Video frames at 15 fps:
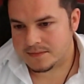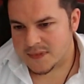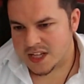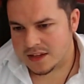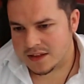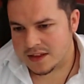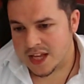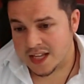
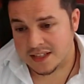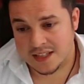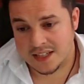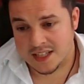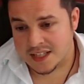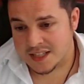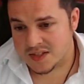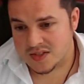That
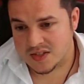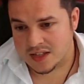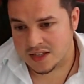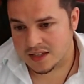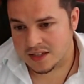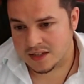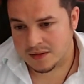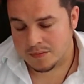is
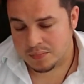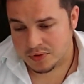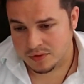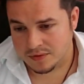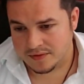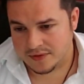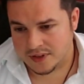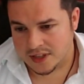a
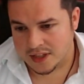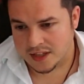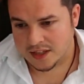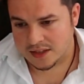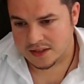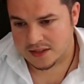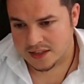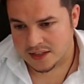proven
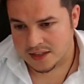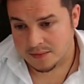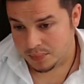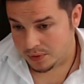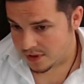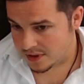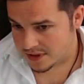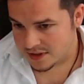and
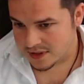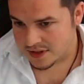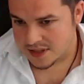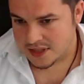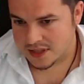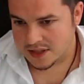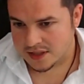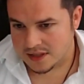important
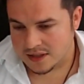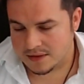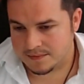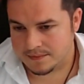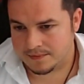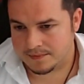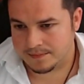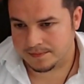
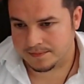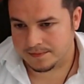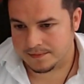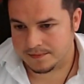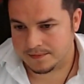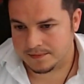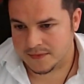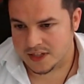
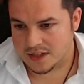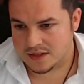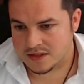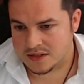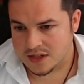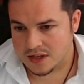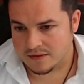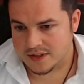
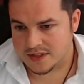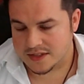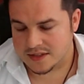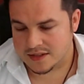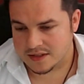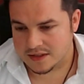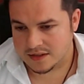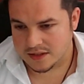
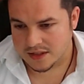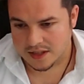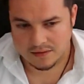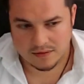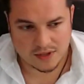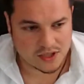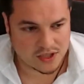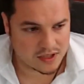service, yeah,
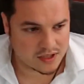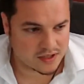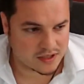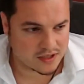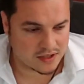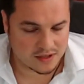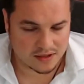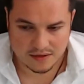which is
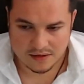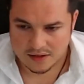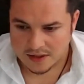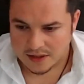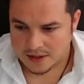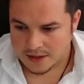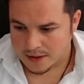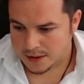
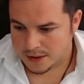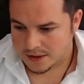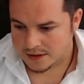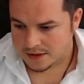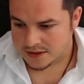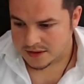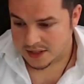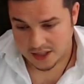
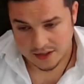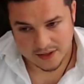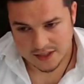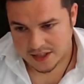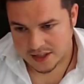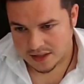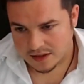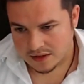delivered
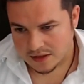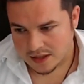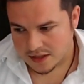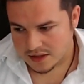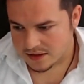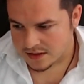here, and